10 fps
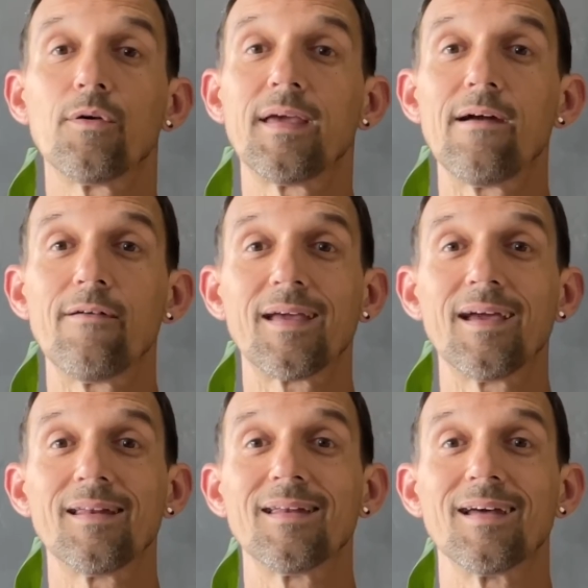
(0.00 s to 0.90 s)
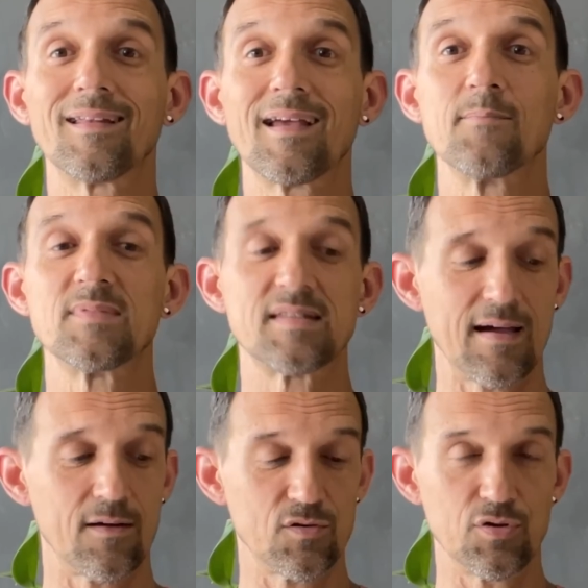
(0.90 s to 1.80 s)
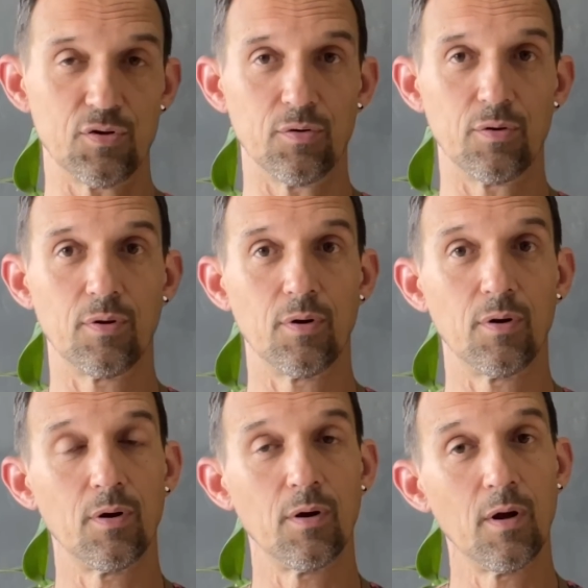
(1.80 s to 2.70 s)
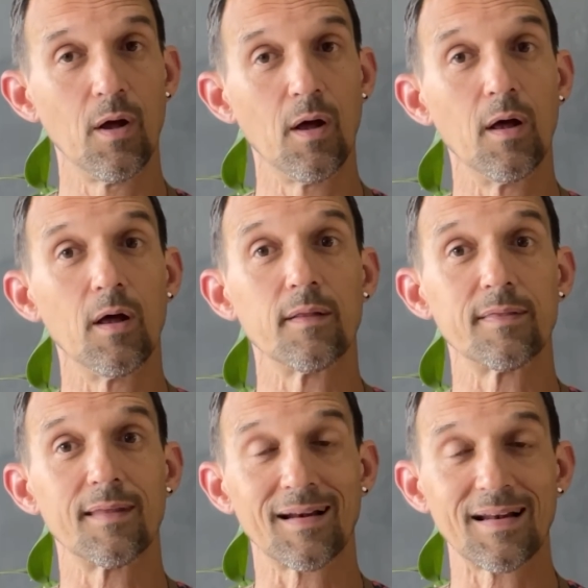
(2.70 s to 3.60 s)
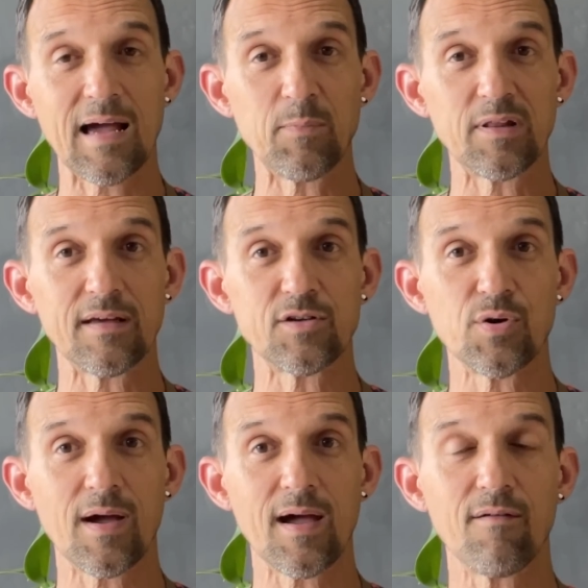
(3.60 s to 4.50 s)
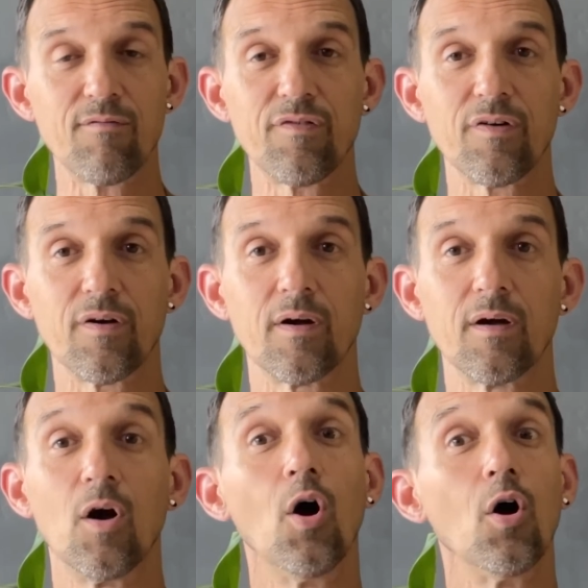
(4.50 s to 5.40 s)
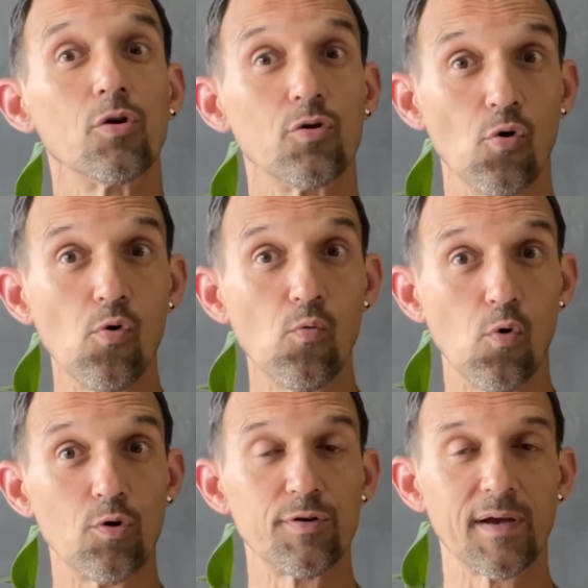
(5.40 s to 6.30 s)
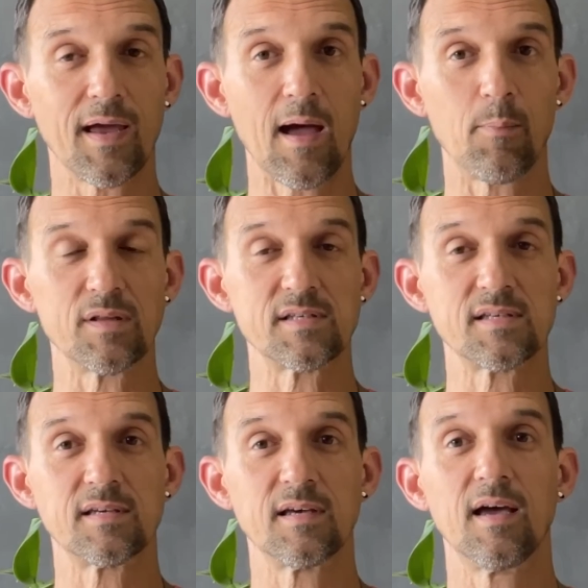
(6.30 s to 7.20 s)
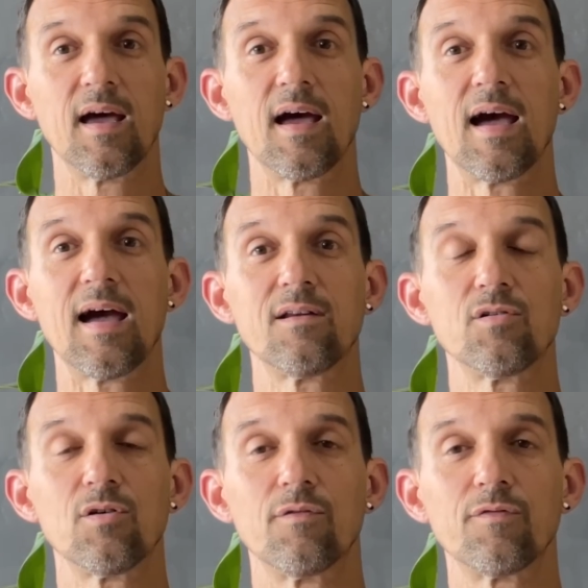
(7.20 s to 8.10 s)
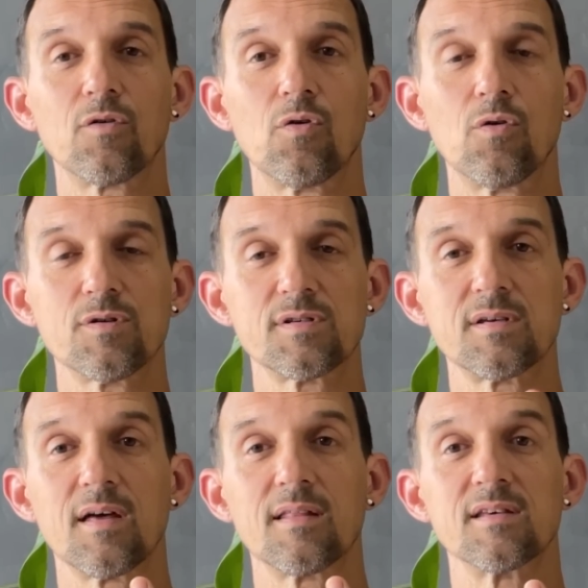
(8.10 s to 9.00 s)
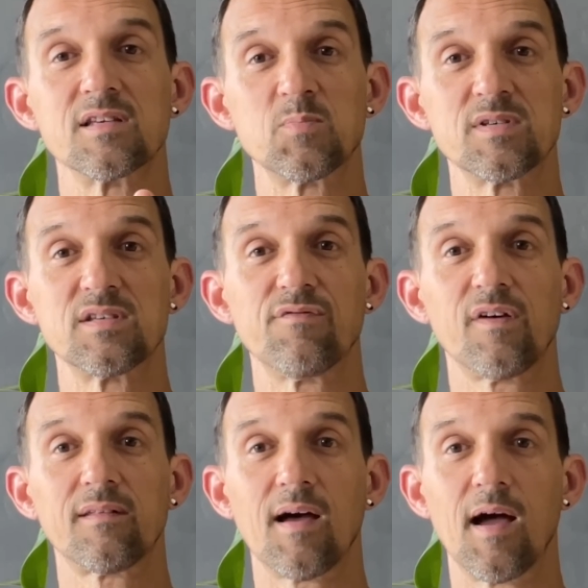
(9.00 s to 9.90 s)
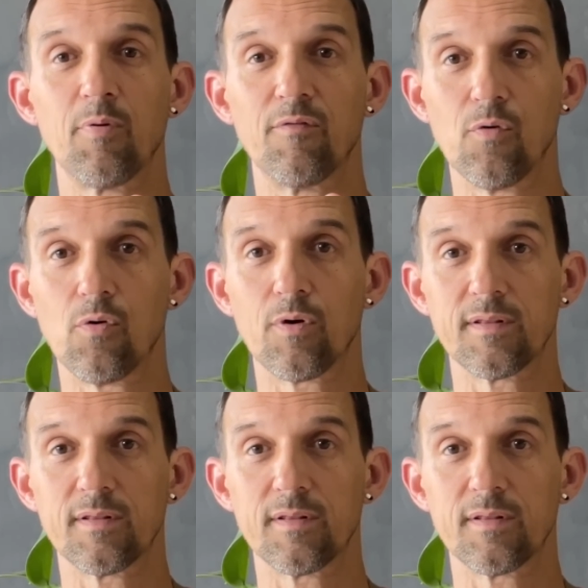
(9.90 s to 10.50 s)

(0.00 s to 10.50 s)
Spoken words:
here again, it comes down to the climate that you have, your watering habits, and of course, the specific type of orchid